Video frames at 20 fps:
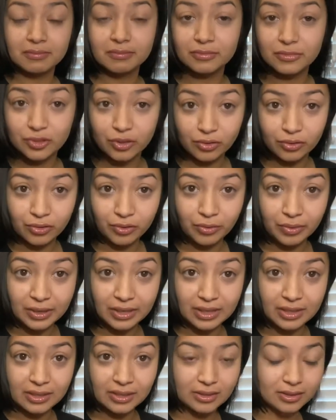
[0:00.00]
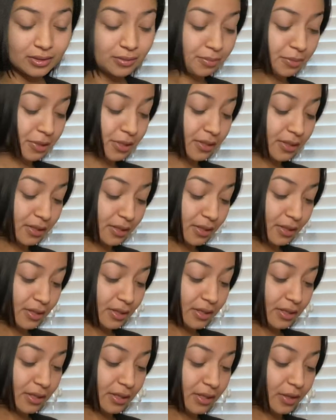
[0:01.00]
don't know what it is, but
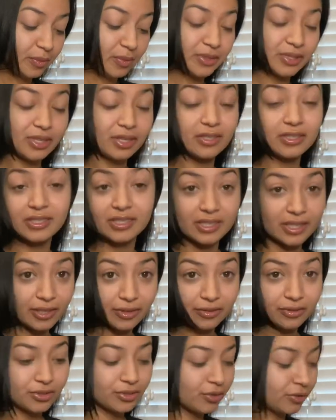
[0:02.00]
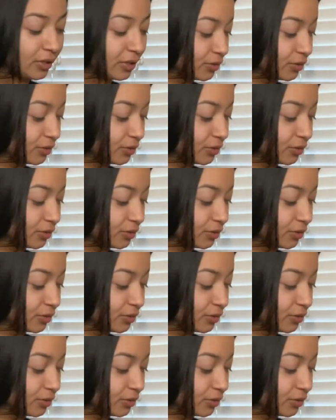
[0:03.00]
it was on sale, so that's